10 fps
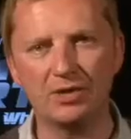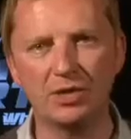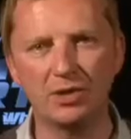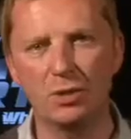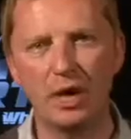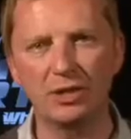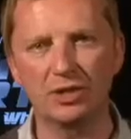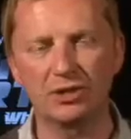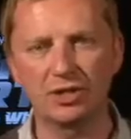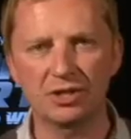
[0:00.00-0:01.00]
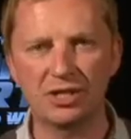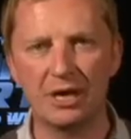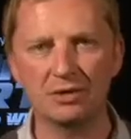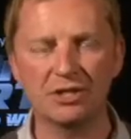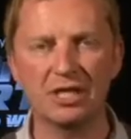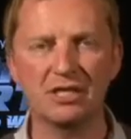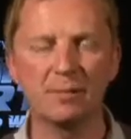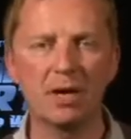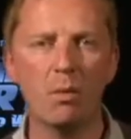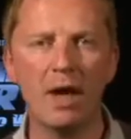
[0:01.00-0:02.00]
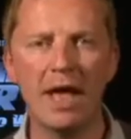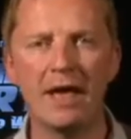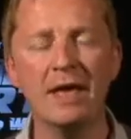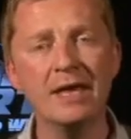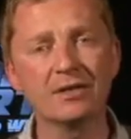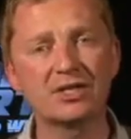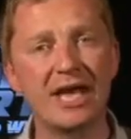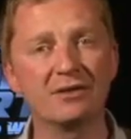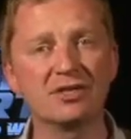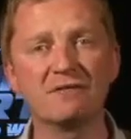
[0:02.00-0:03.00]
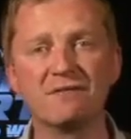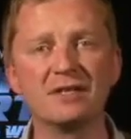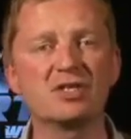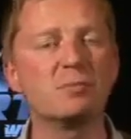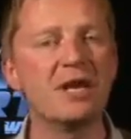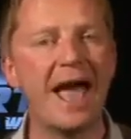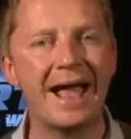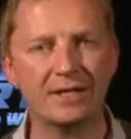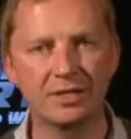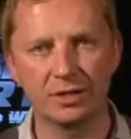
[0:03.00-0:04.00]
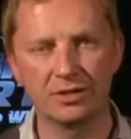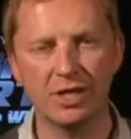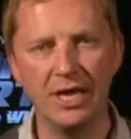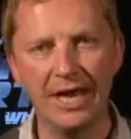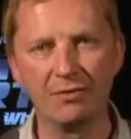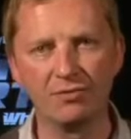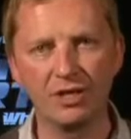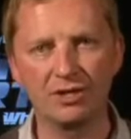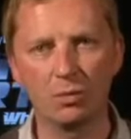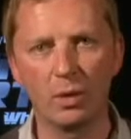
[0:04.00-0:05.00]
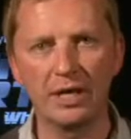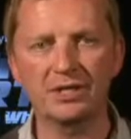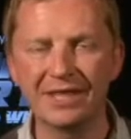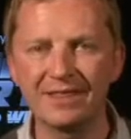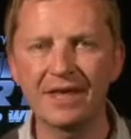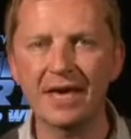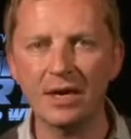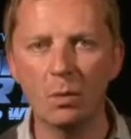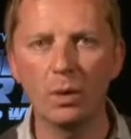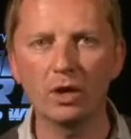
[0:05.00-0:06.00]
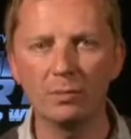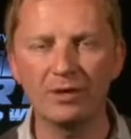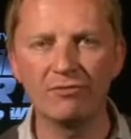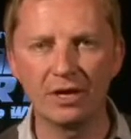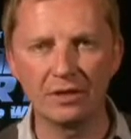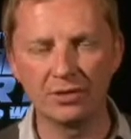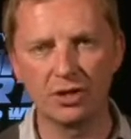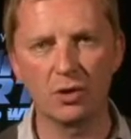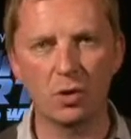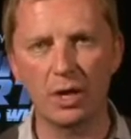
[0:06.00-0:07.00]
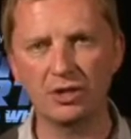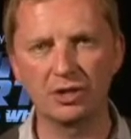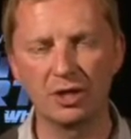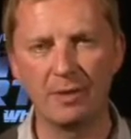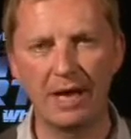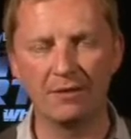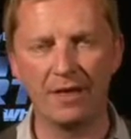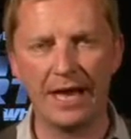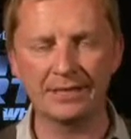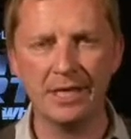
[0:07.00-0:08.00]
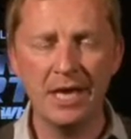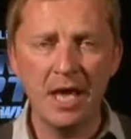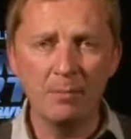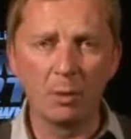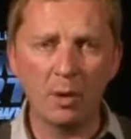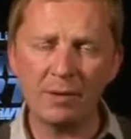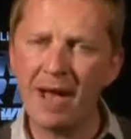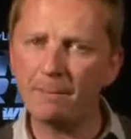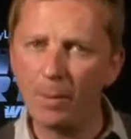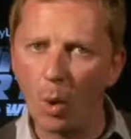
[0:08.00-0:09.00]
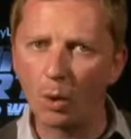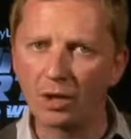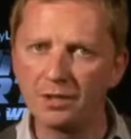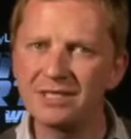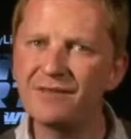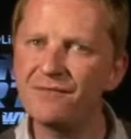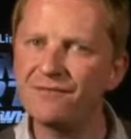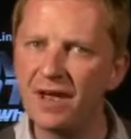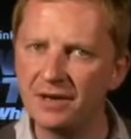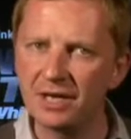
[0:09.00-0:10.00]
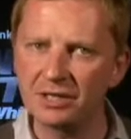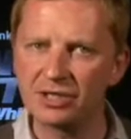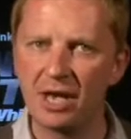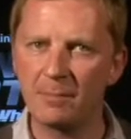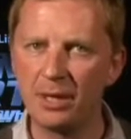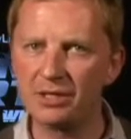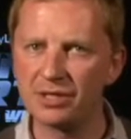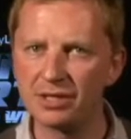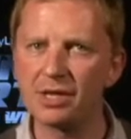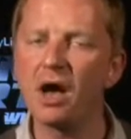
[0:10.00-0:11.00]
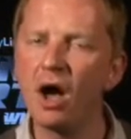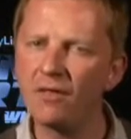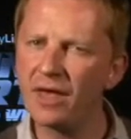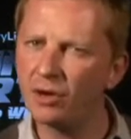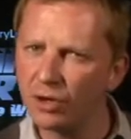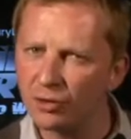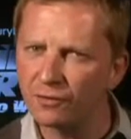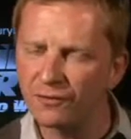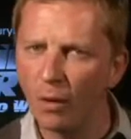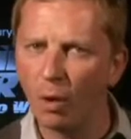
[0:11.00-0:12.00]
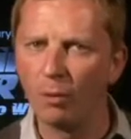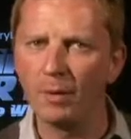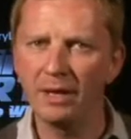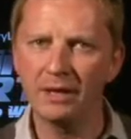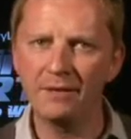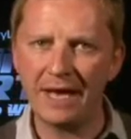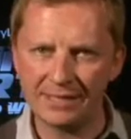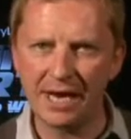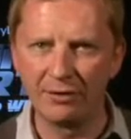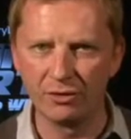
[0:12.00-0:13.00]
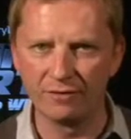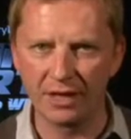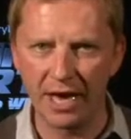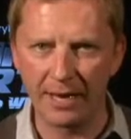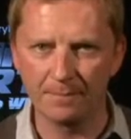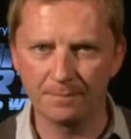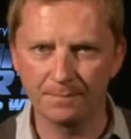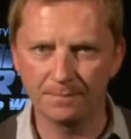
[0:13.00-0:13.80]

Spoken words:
situations, and the Sounders need to be aware. The Sounders' defence has been excellent in recent weeks, and they will be ready. There's no question about that. But what about Portland defending set-pieces? Are they on good form in that area of the game?